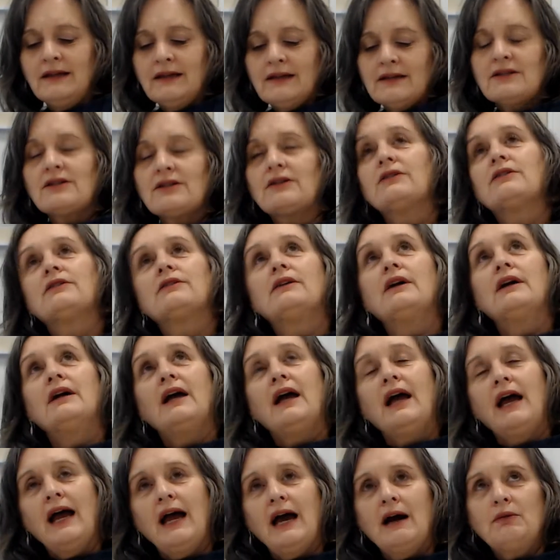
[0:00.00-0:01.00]
So
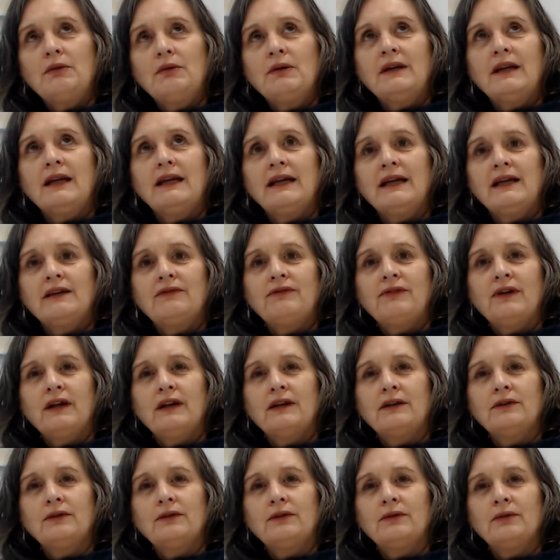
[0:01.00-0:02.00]
how will they add
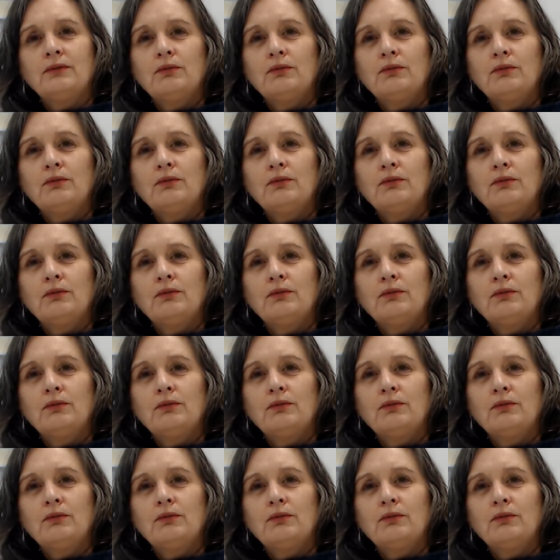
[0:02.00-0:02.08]
value?